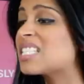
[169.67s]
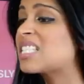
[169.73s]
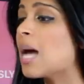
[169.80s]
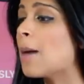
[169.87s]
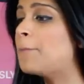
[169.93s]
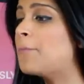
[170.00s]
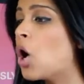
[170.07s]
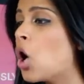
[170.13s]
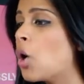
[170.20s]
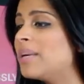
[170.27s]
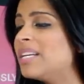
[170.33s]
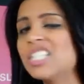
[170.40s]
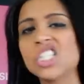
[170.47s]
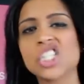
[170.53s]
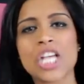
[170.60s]
Sup,
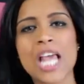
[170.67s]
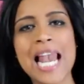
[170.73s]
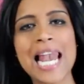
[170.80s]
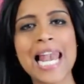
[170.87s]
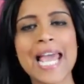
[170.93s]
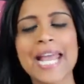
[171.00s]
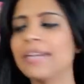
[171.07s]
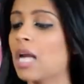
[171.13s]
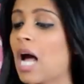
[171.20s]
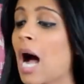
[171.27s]
homie? Chillin'.